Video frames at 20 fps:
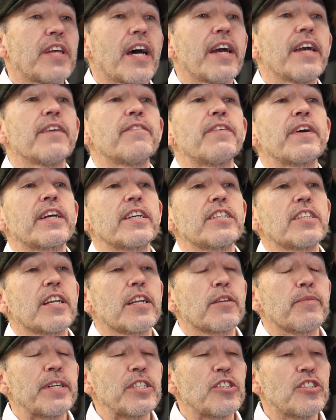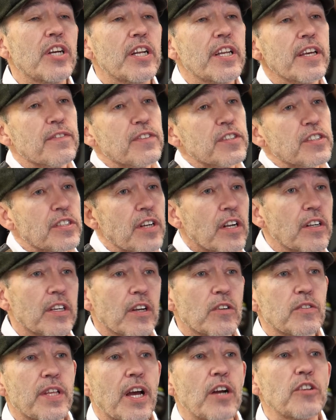day, if it gets a little bit chilly, if the sun
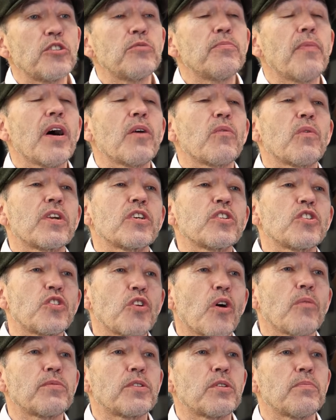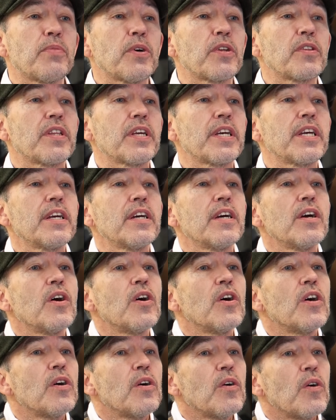goes down, you might want to stop to put the
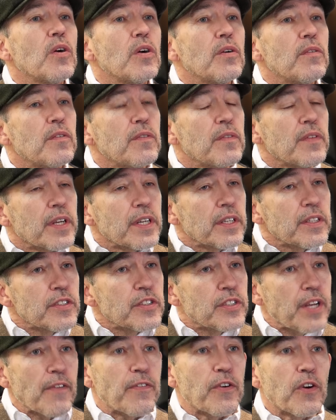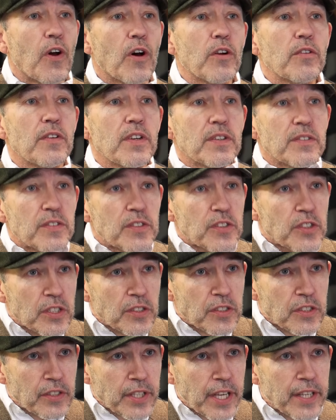Zephyr on,
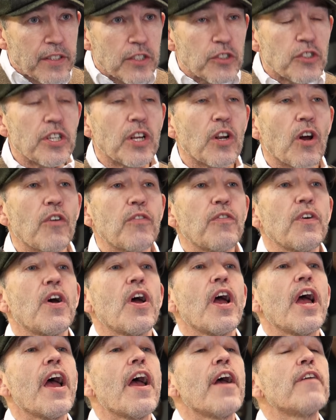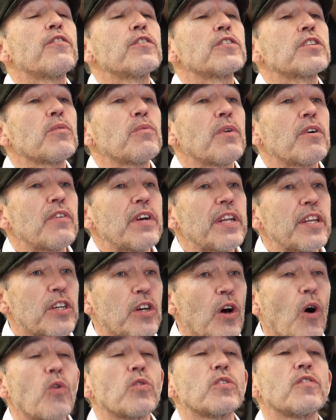just to take the chill off. If you're somewhere really
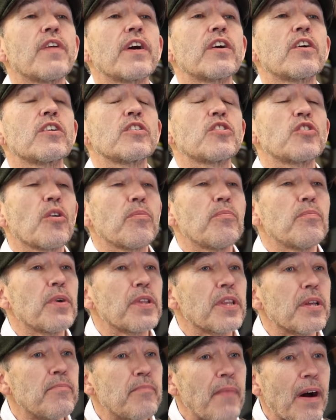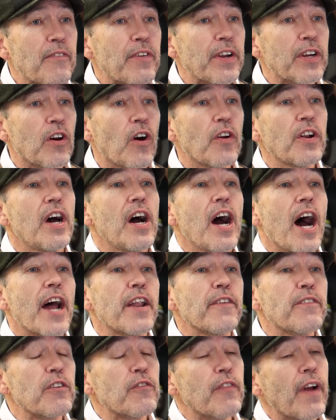cold, you've then got to stop and put the Maverick on. And
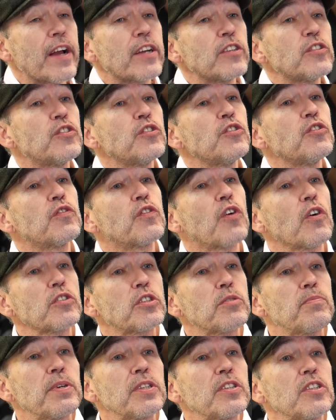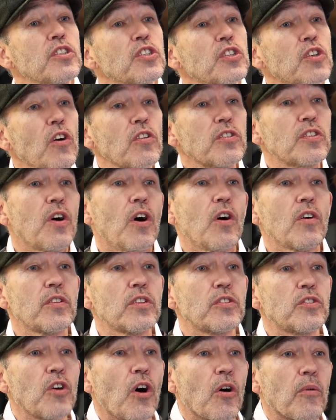if it rains, you've got to put the Scott on
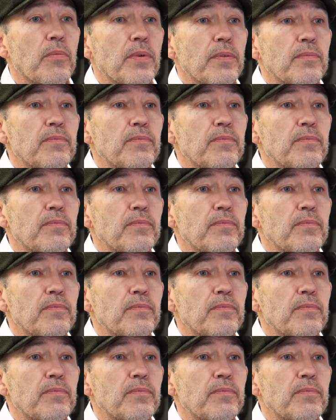the top.